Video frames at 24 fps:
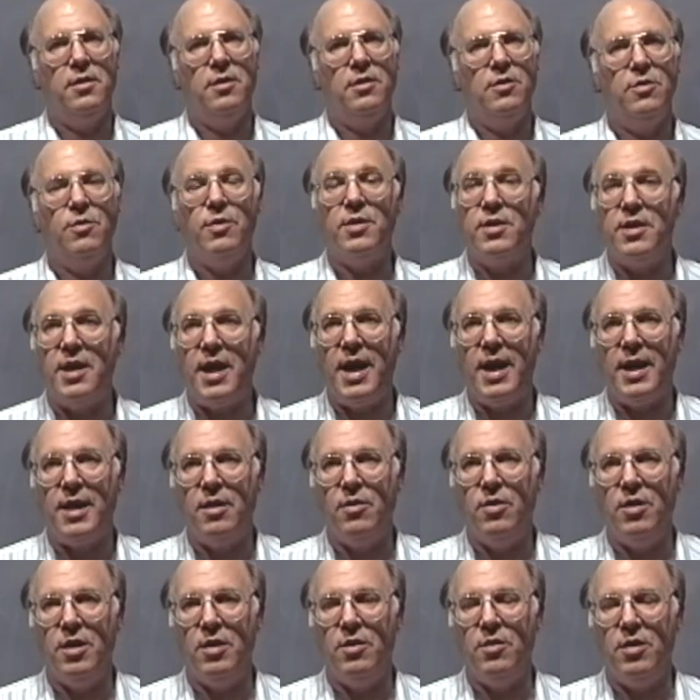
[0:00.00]
to attack
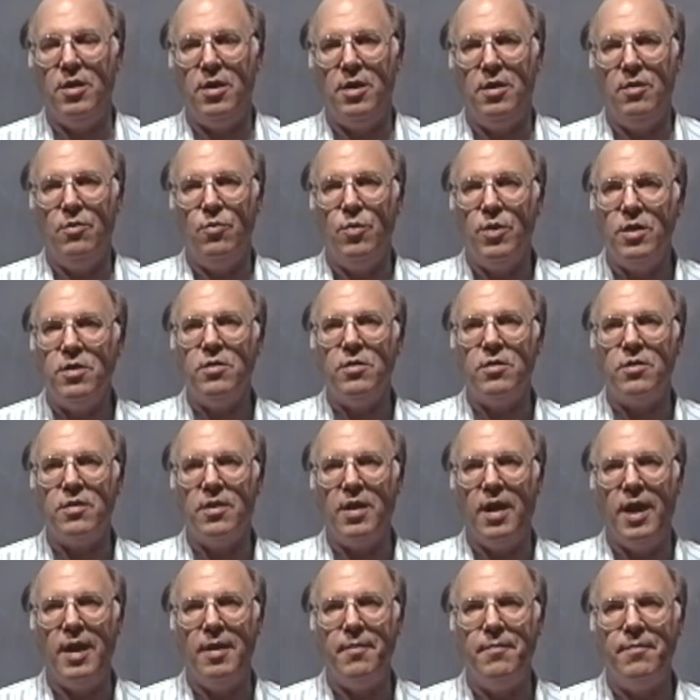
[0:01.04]
in
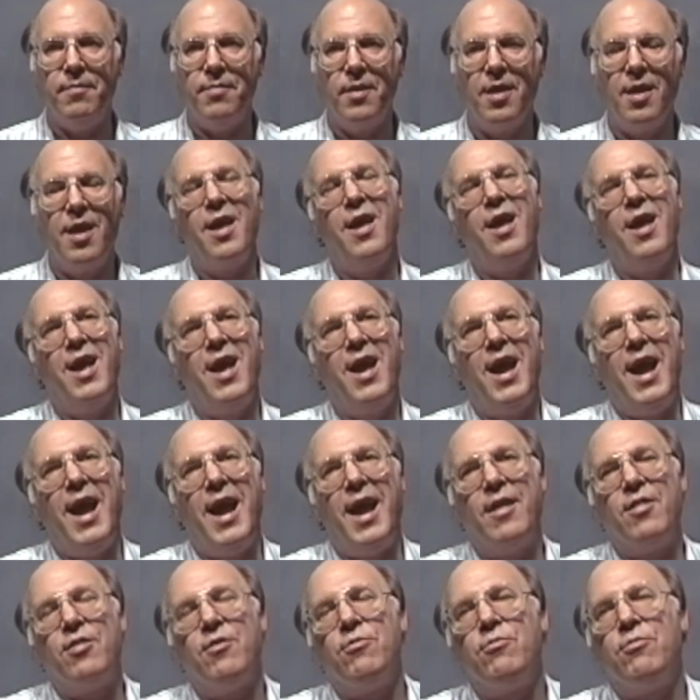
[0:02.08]
wintertime.
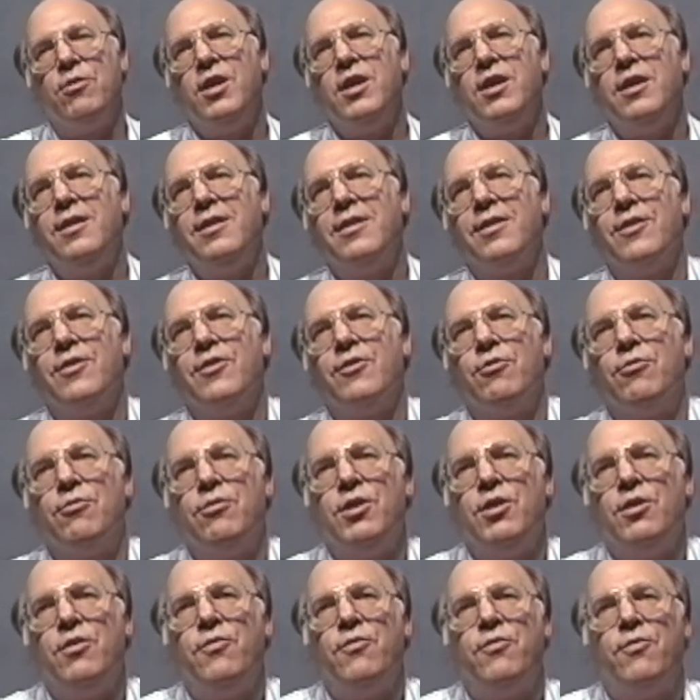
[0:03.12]
And the
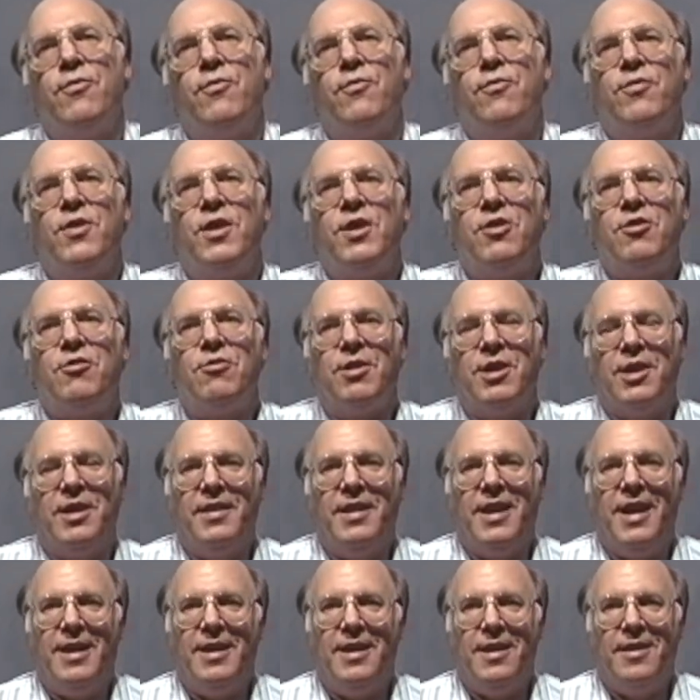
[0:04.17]
real victory in
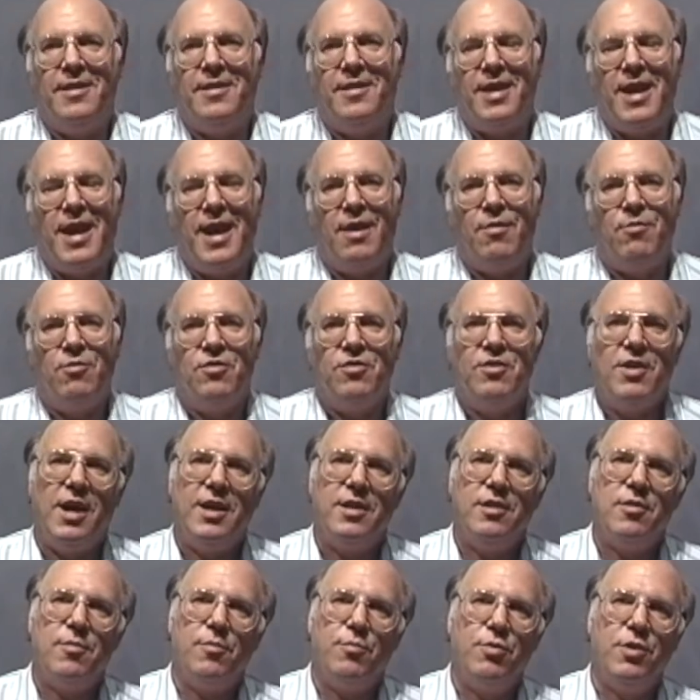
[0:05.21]
that attack was
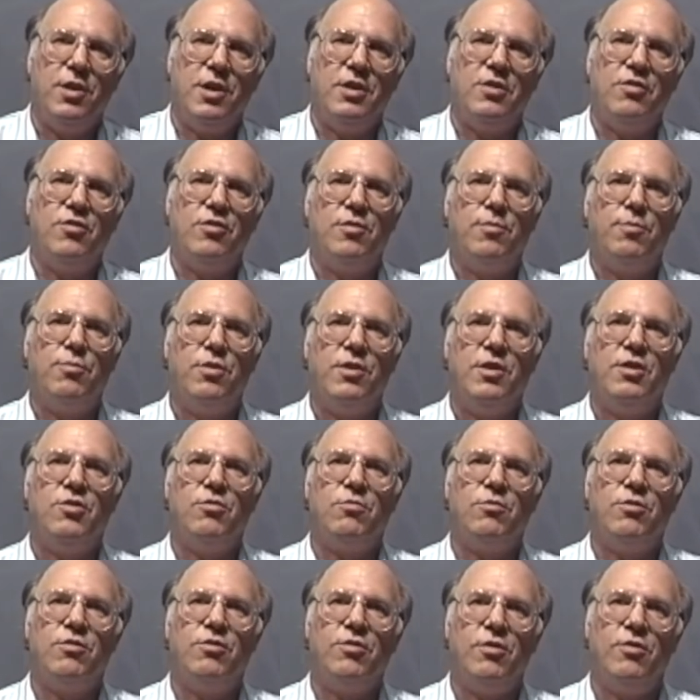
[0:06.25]
not the British. The British
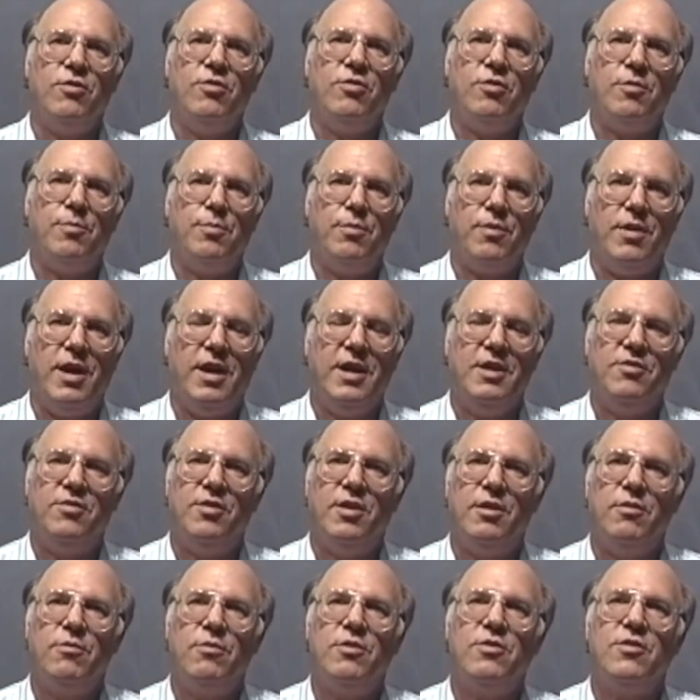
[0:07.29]
were so surprised that
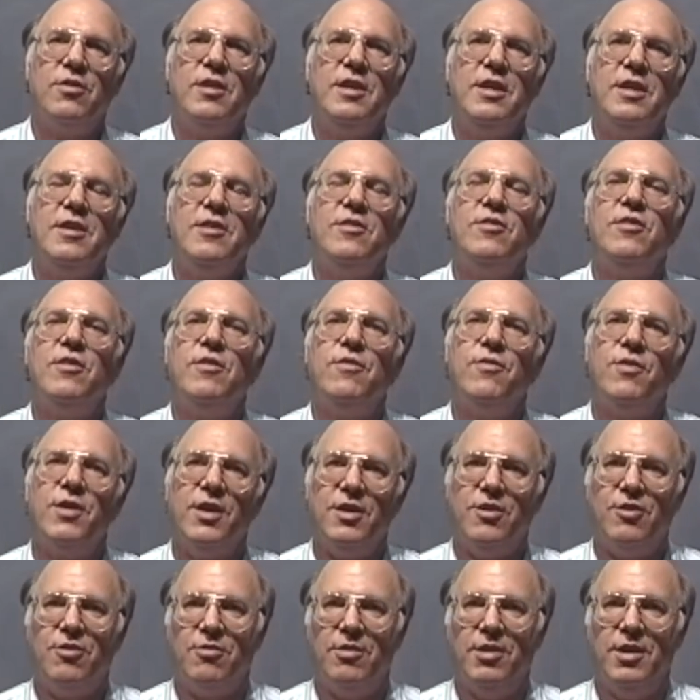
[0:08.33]
it was an easy
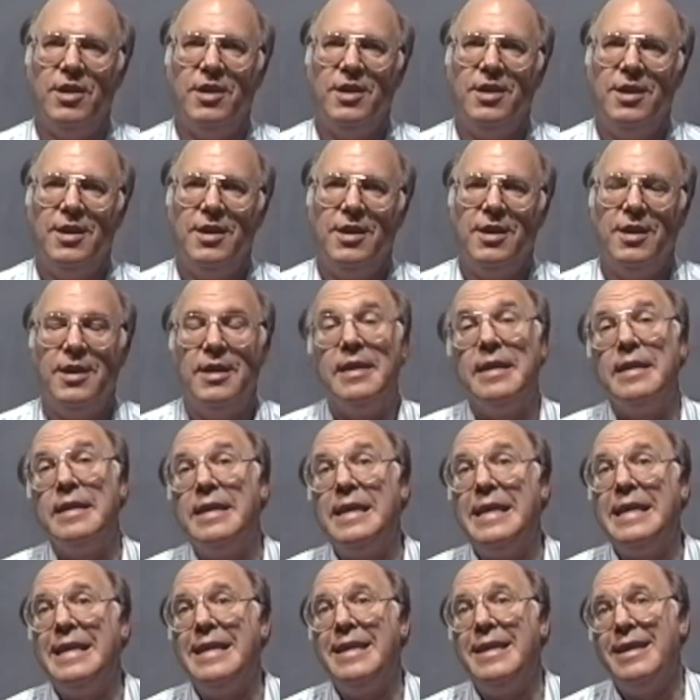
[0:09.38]
victory.
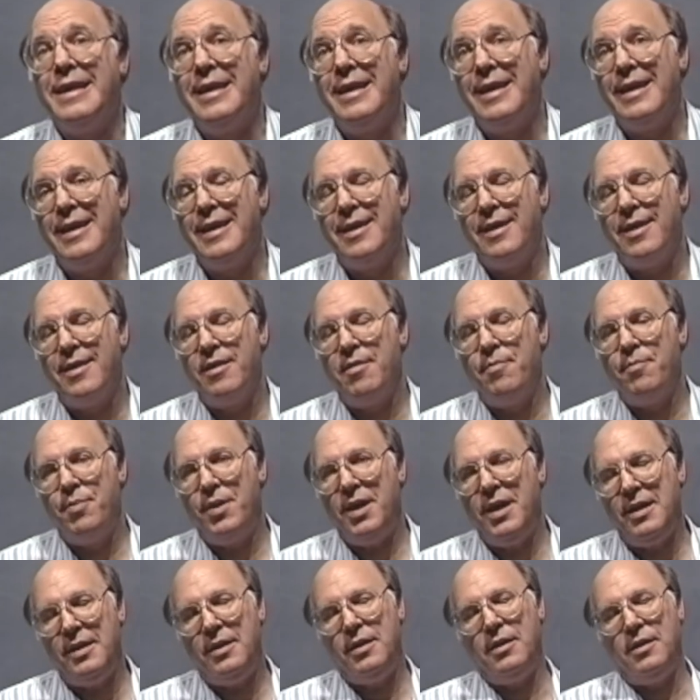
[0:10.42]
Indeed, the
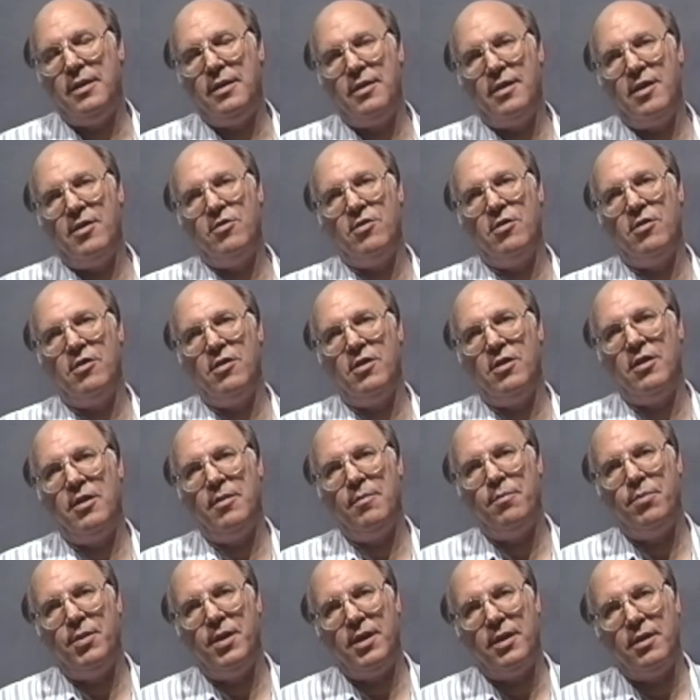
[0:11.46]
painting doesn't
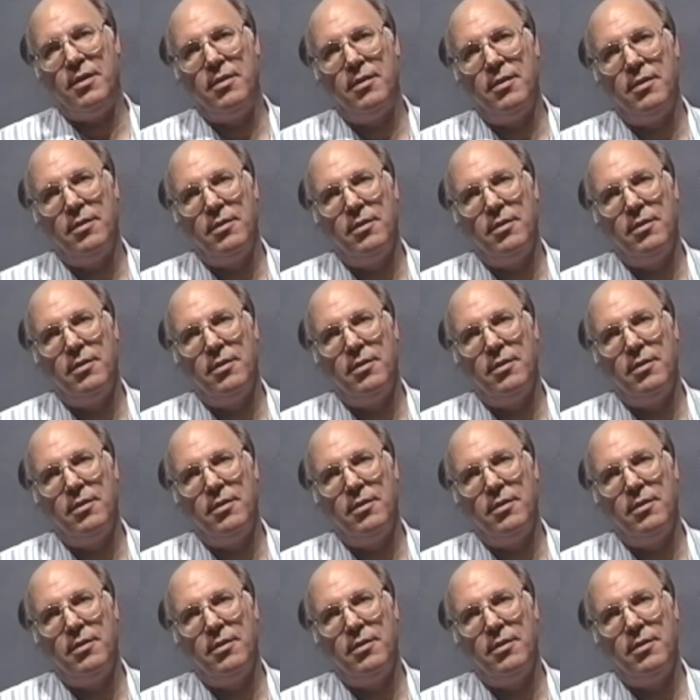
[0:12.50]
depict